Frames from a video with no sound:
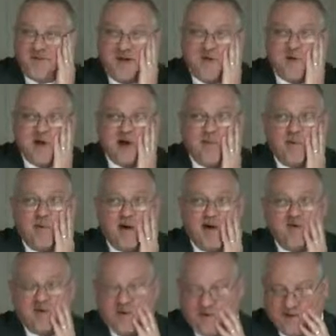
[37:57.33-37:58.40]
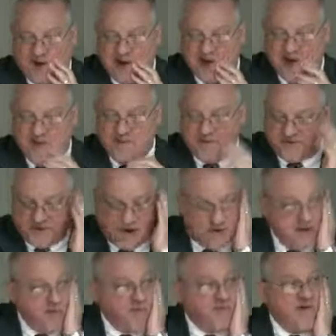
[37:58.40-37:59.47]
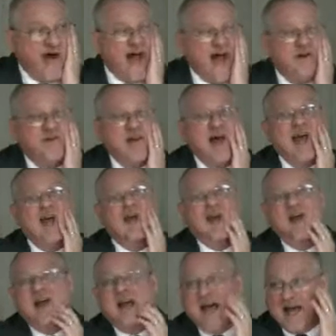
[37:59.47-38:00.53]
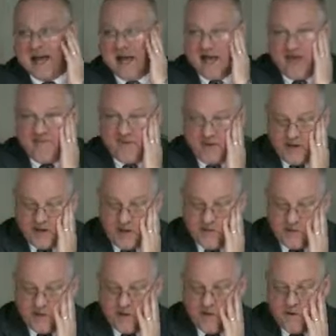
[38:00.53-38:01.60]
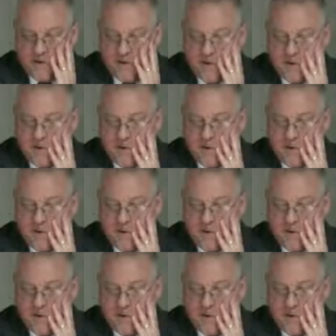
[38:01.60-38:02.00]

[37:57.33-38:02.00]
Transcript: this into a couple messages. I'm just on number 5, and I got 11 to go to.